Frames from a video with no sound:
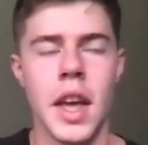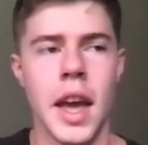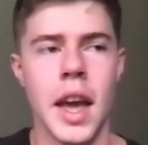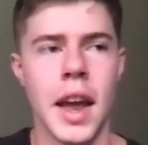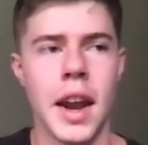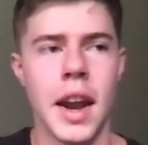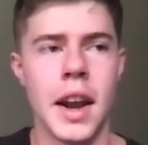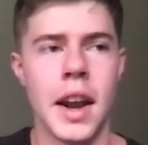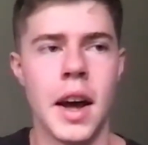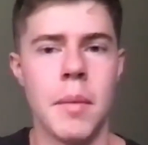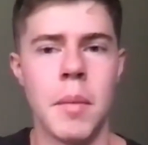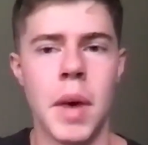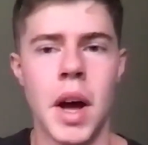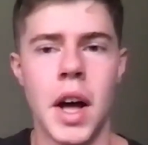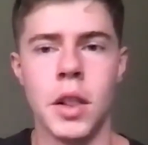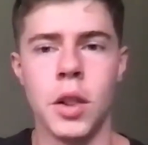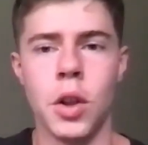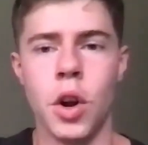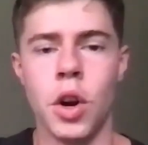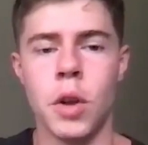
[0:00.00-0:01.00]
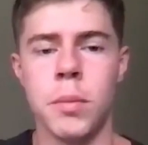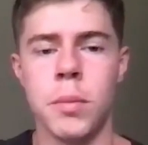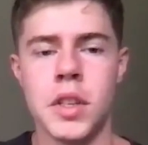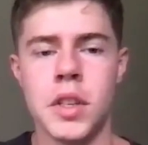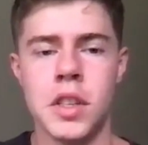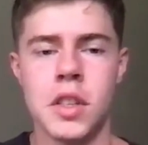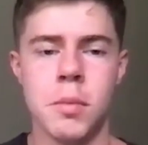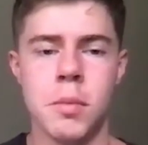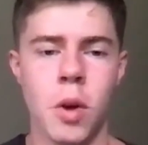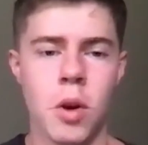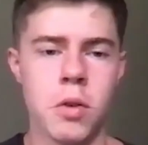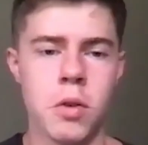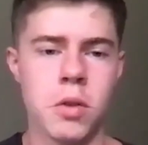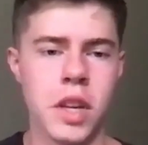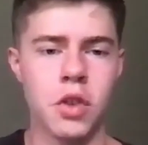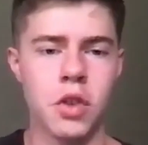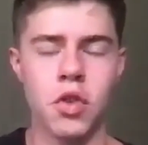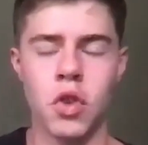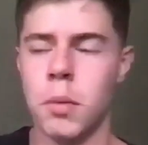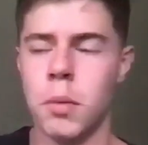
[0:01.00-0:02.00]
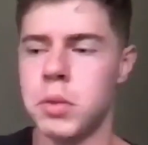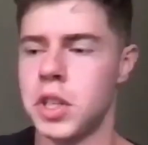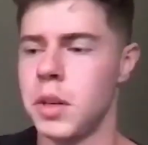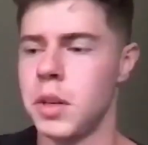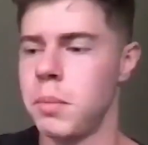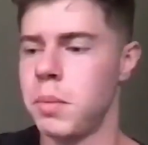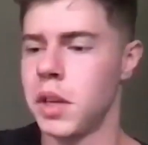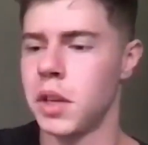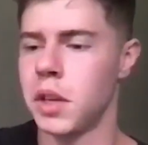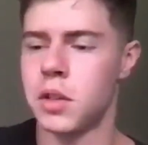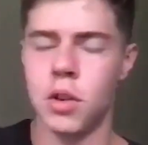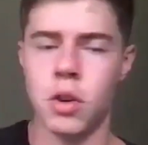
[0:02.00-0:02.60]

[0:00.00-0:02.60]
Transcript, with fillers: and um, a lot of business models like drop shipping,